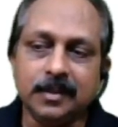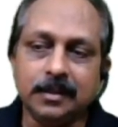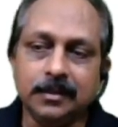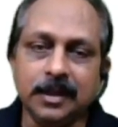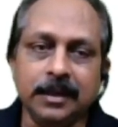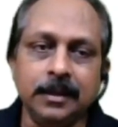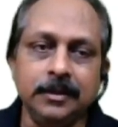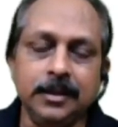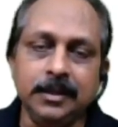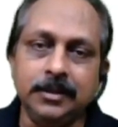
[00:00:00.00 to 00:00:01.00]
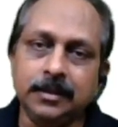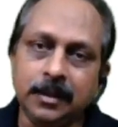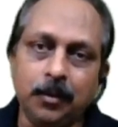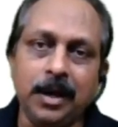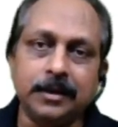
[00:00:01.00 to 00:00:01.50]
Sentence is
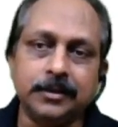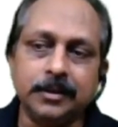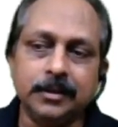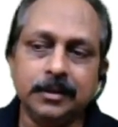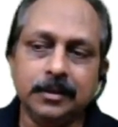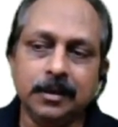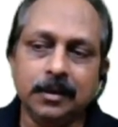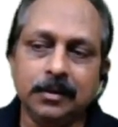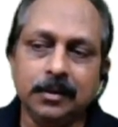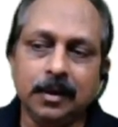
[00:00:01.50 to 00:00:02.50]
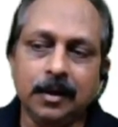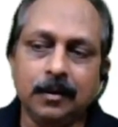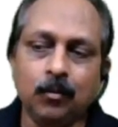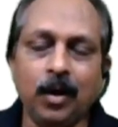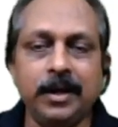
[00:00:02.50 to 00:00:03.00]
correct.
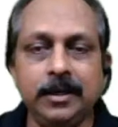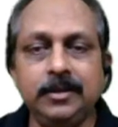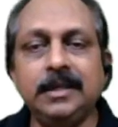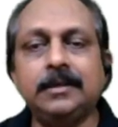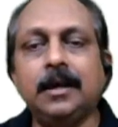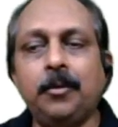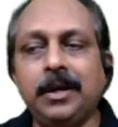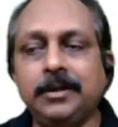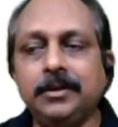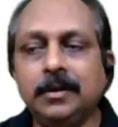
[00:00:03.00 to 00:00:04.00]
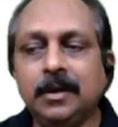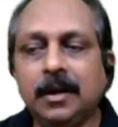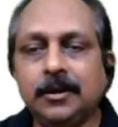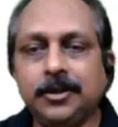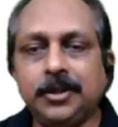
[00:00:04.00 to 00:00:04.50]
Why is it correct?
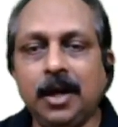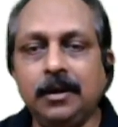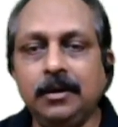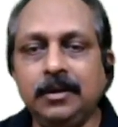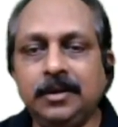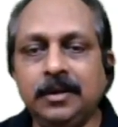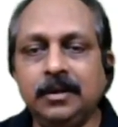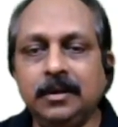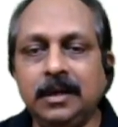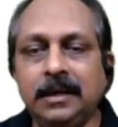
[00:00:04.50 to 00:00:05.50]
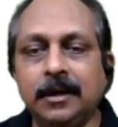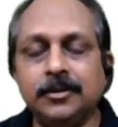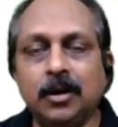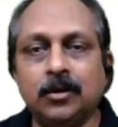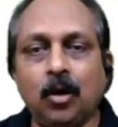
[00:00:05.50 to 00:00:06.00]
Shall here it does
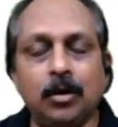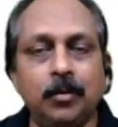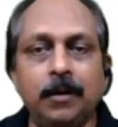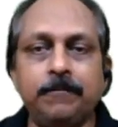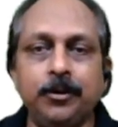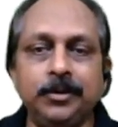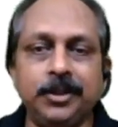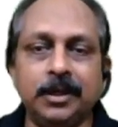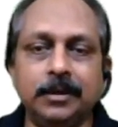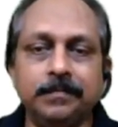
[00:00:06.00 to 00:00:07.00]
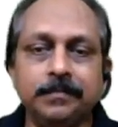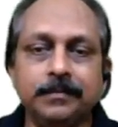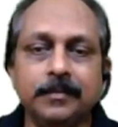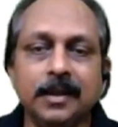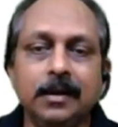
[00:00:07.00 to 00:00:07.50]
not talk about future.
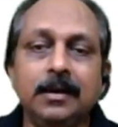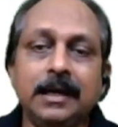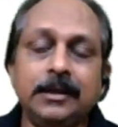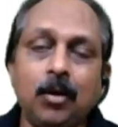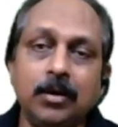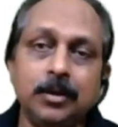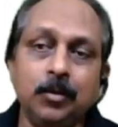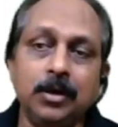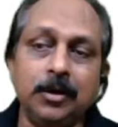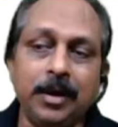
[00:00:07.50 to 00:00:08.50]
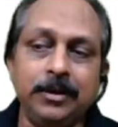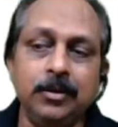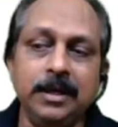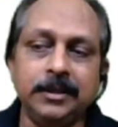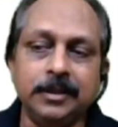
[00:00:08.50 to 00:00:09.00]
It talks about a
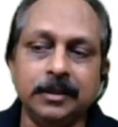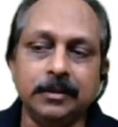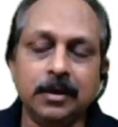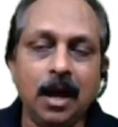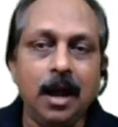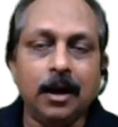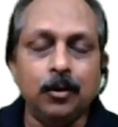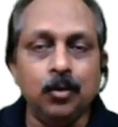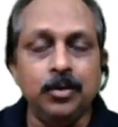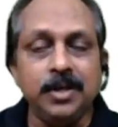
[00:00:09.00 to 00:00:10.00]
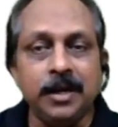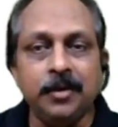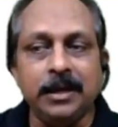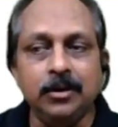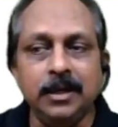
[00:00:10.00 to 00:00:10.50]
regulation. Rules and
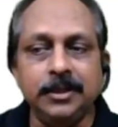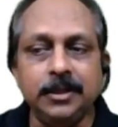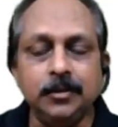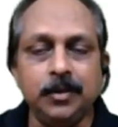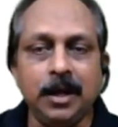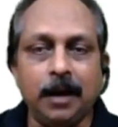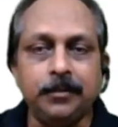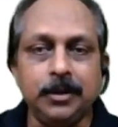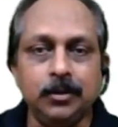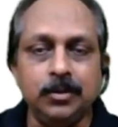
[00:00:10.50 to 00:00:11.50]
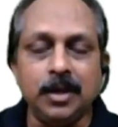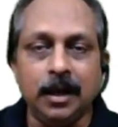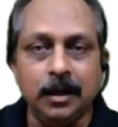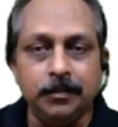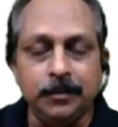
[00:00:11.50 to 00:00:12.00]
regulations we have to use the
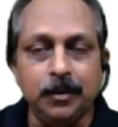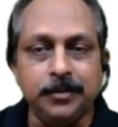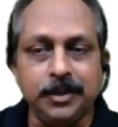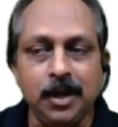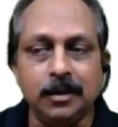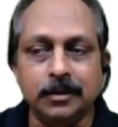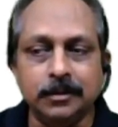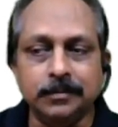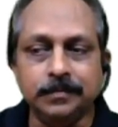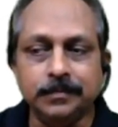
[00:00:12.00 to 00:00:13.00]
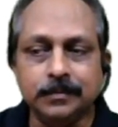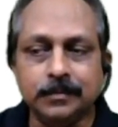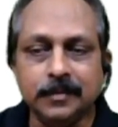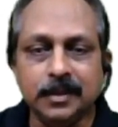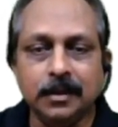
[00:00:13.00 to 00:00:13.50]
helping verb shall.
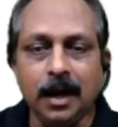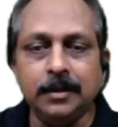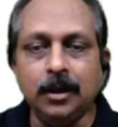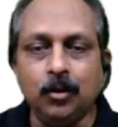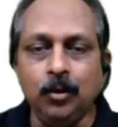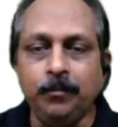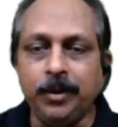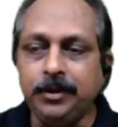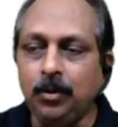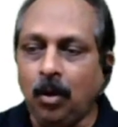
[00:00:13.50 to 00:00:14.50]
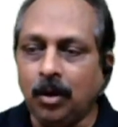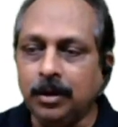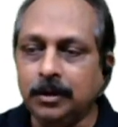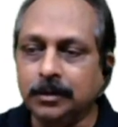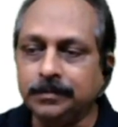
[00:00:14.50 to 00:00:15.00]
And the clue for you order.